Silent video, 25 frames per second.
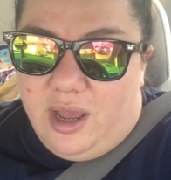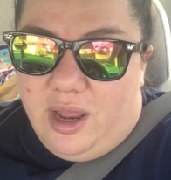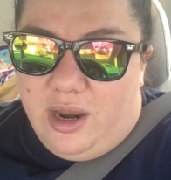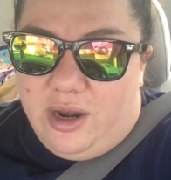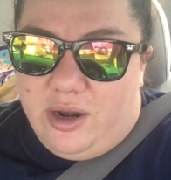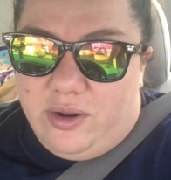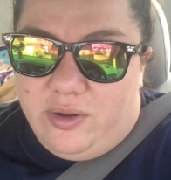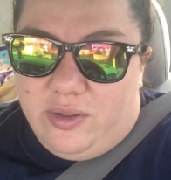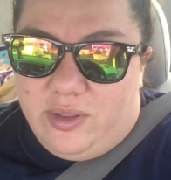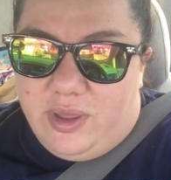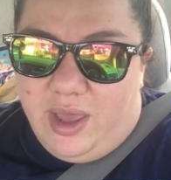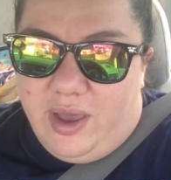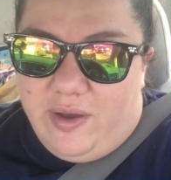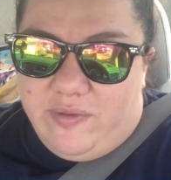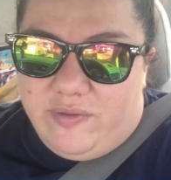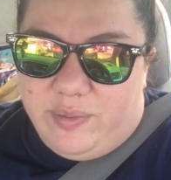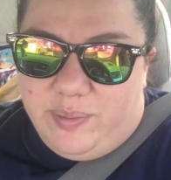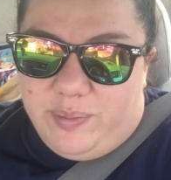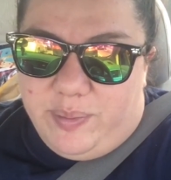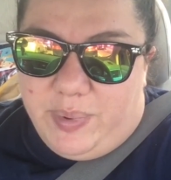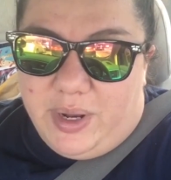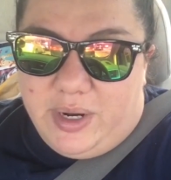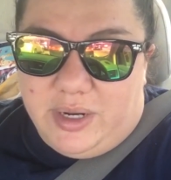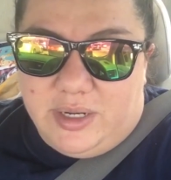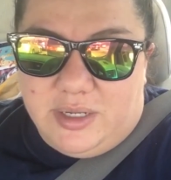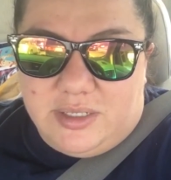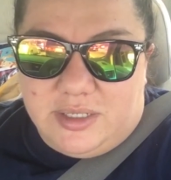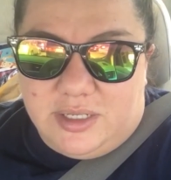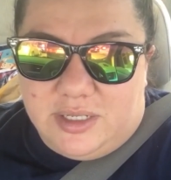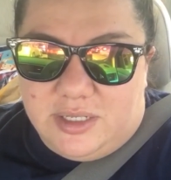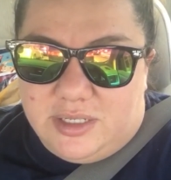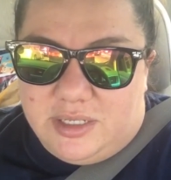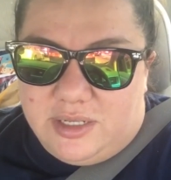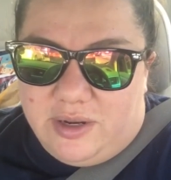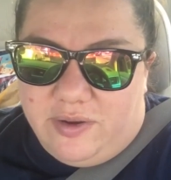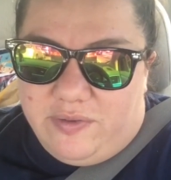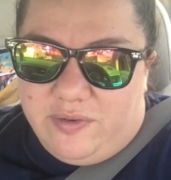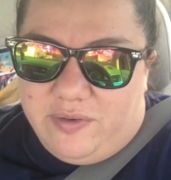I know they have the buttons
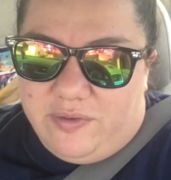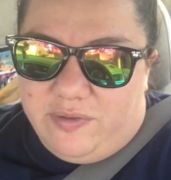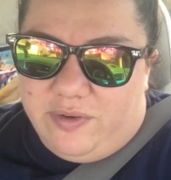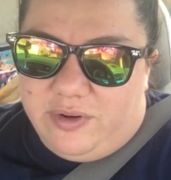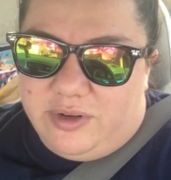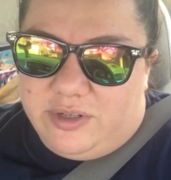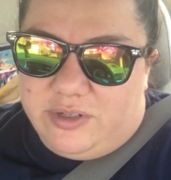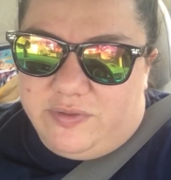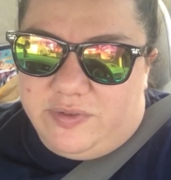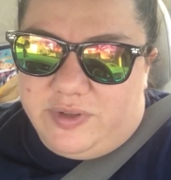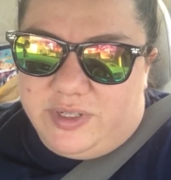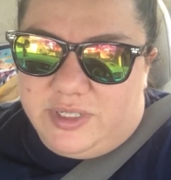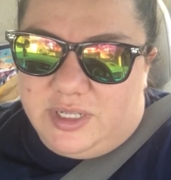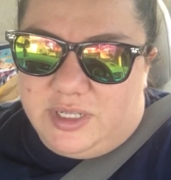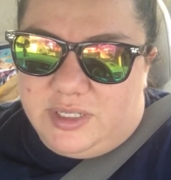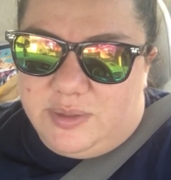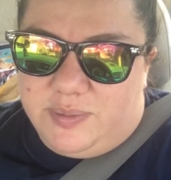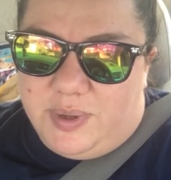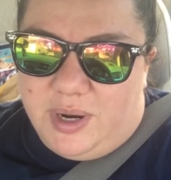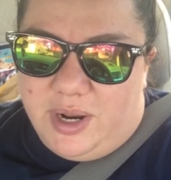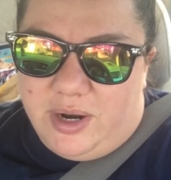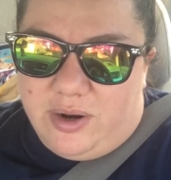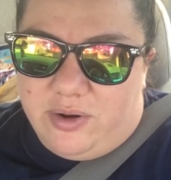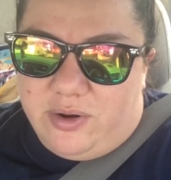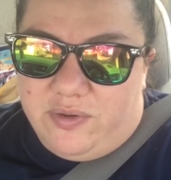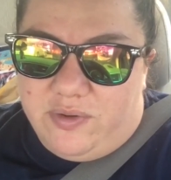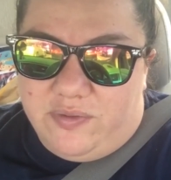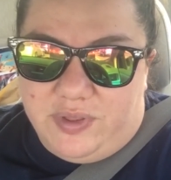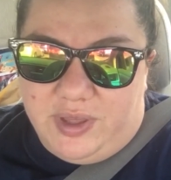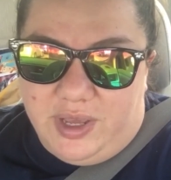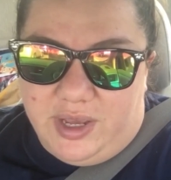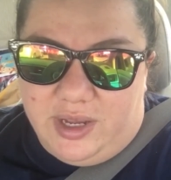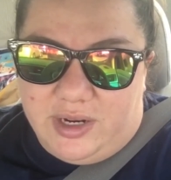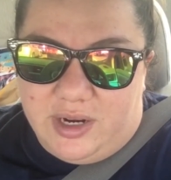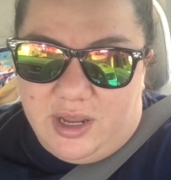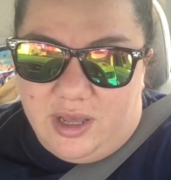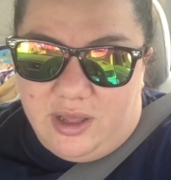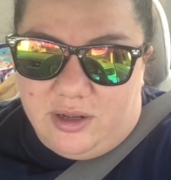and stuff for first visits, but I don't know if
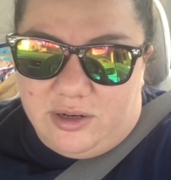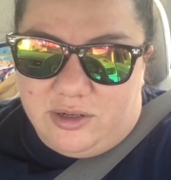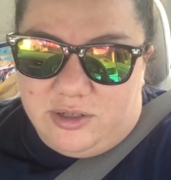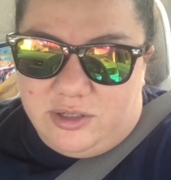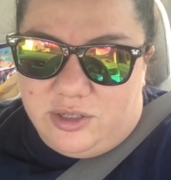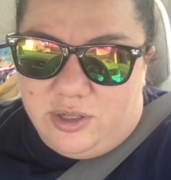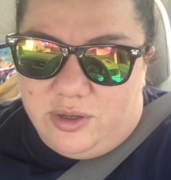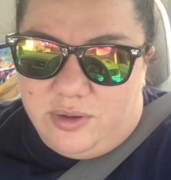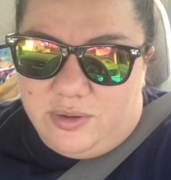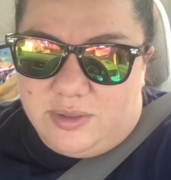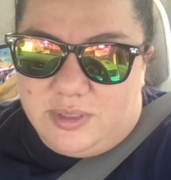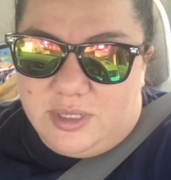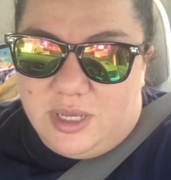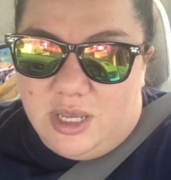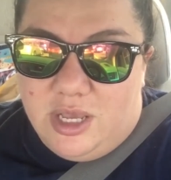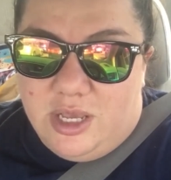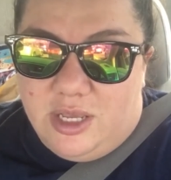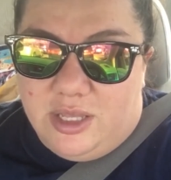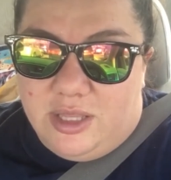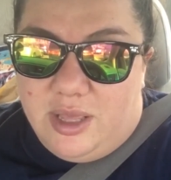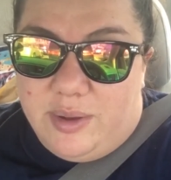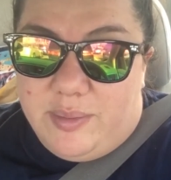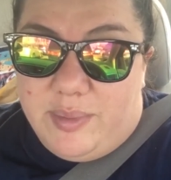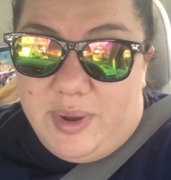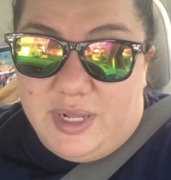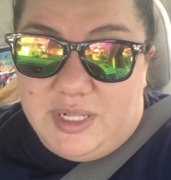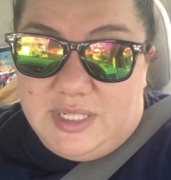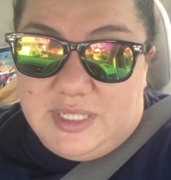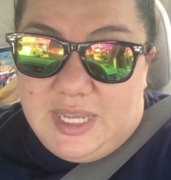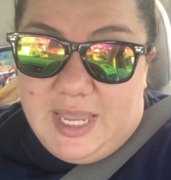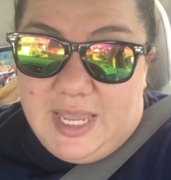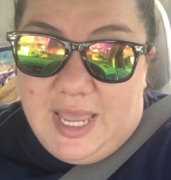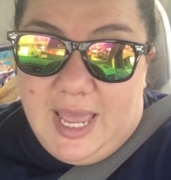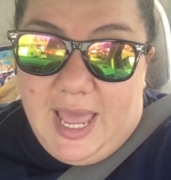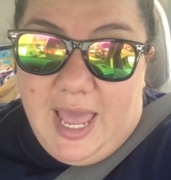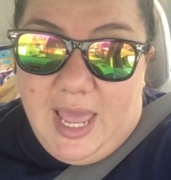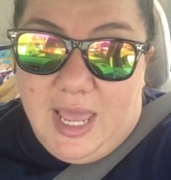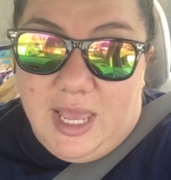they acknowledge those. They might
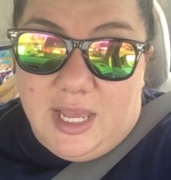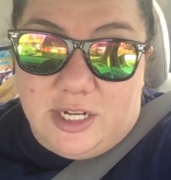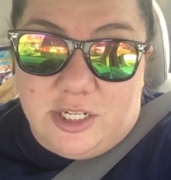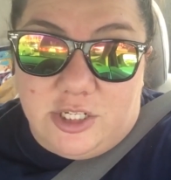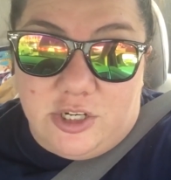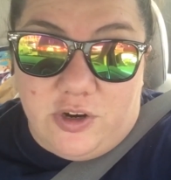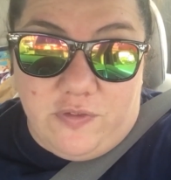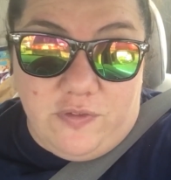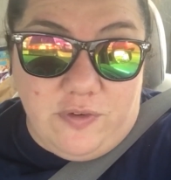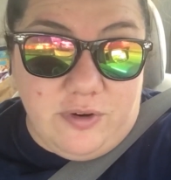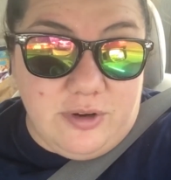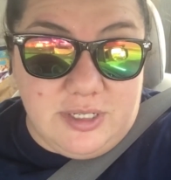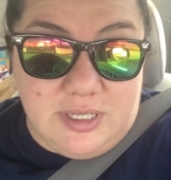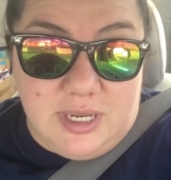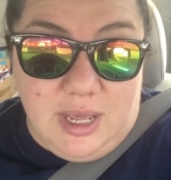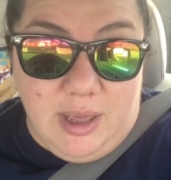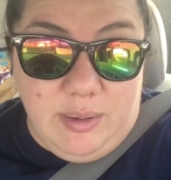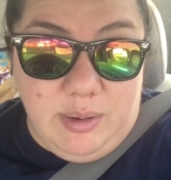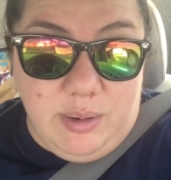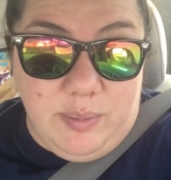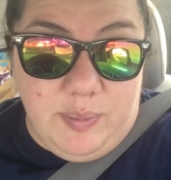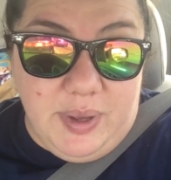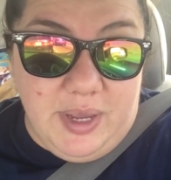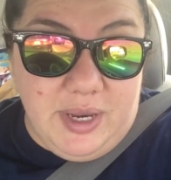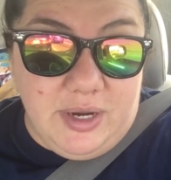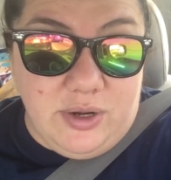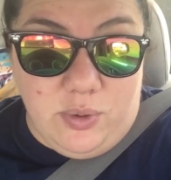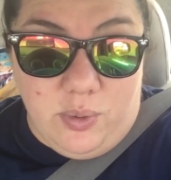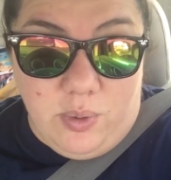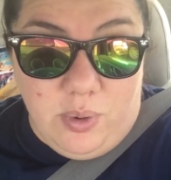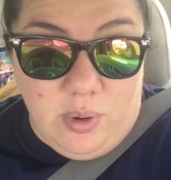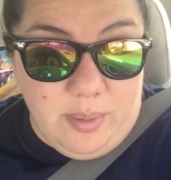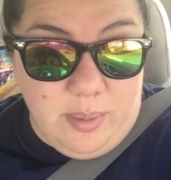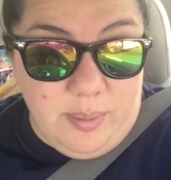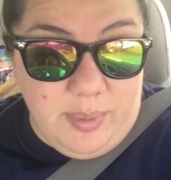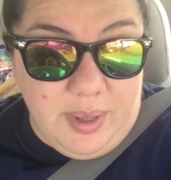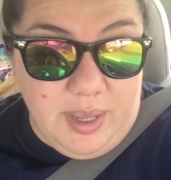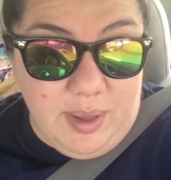say, "Hey, it's your first time to
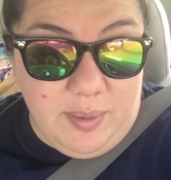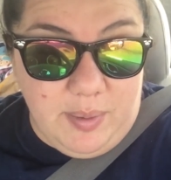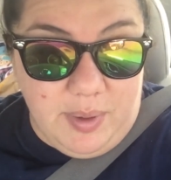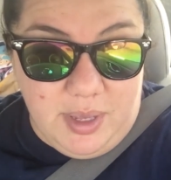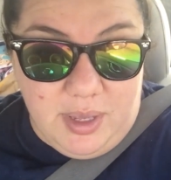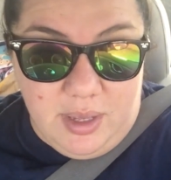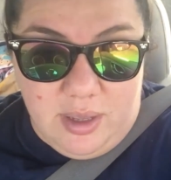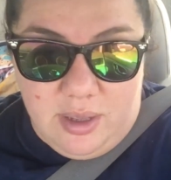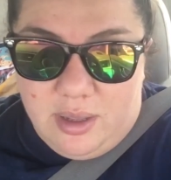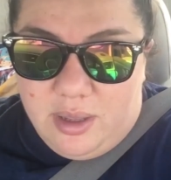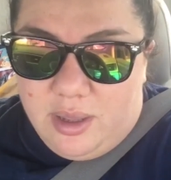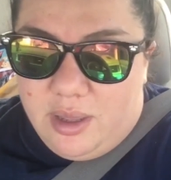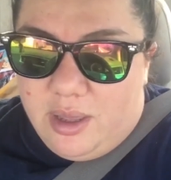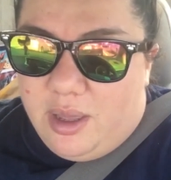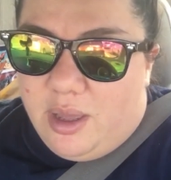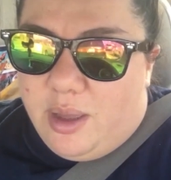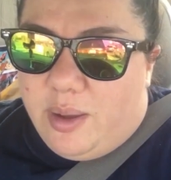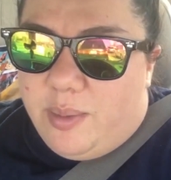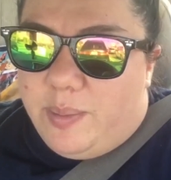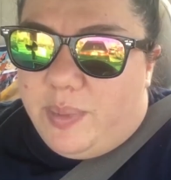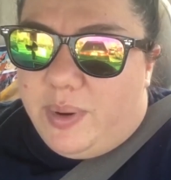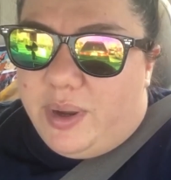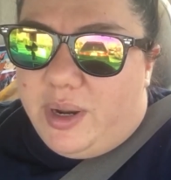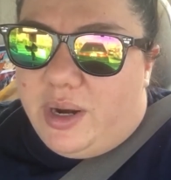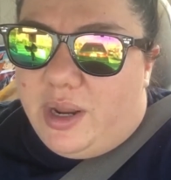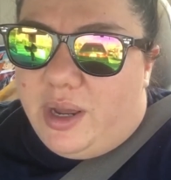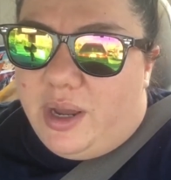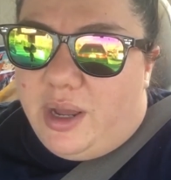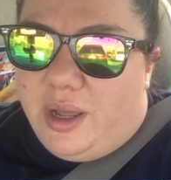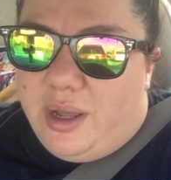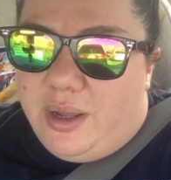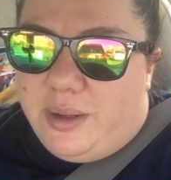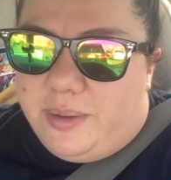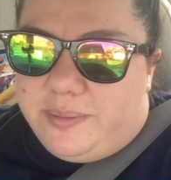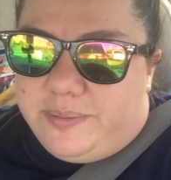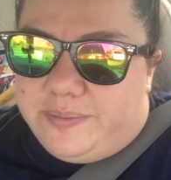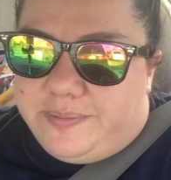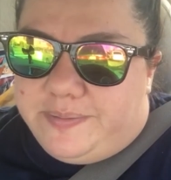Pandora," maybe, but
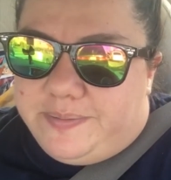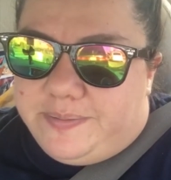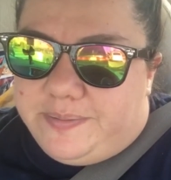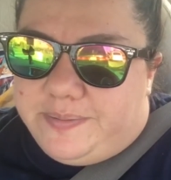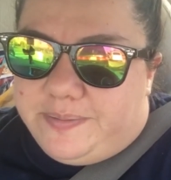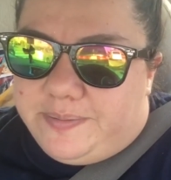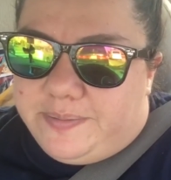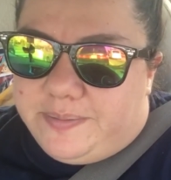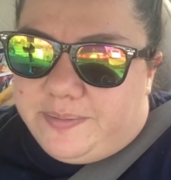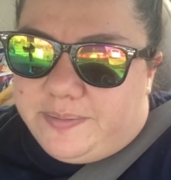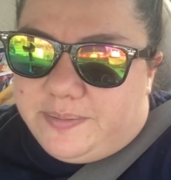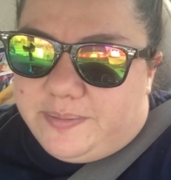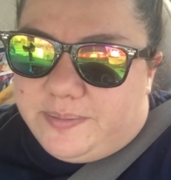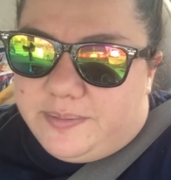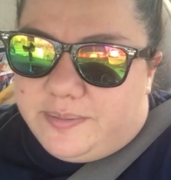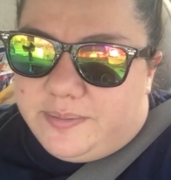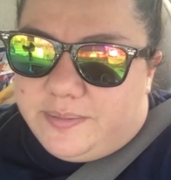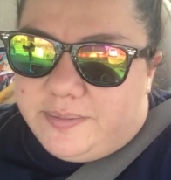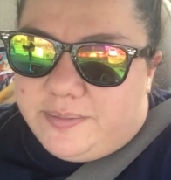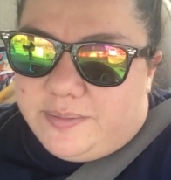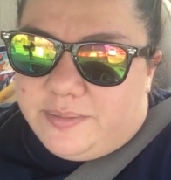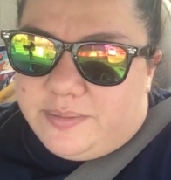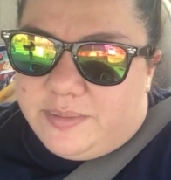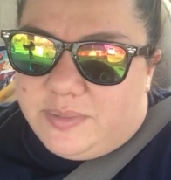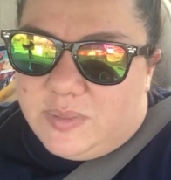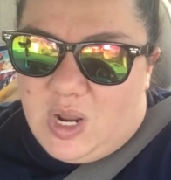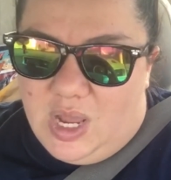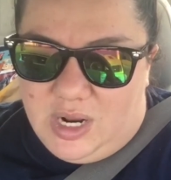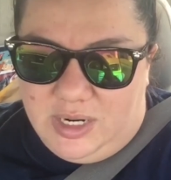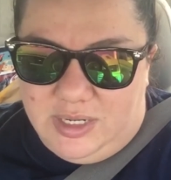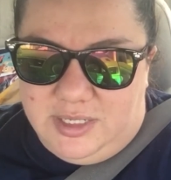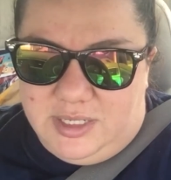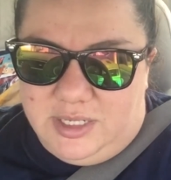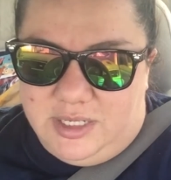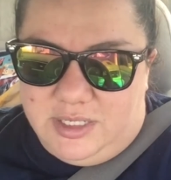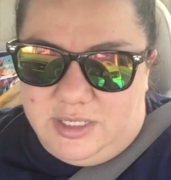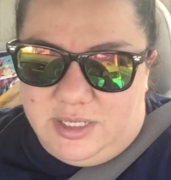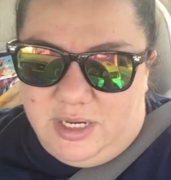not
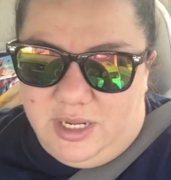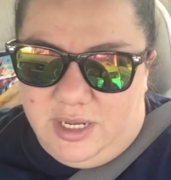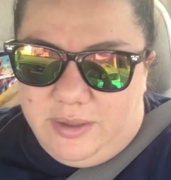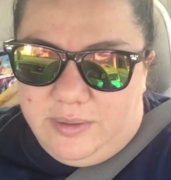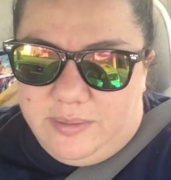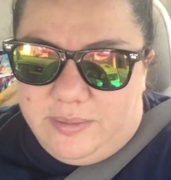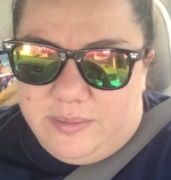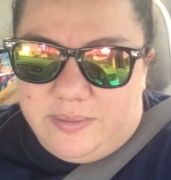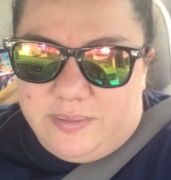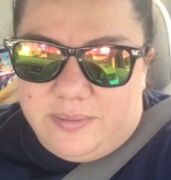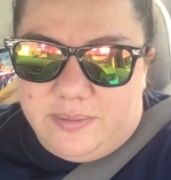to Disney.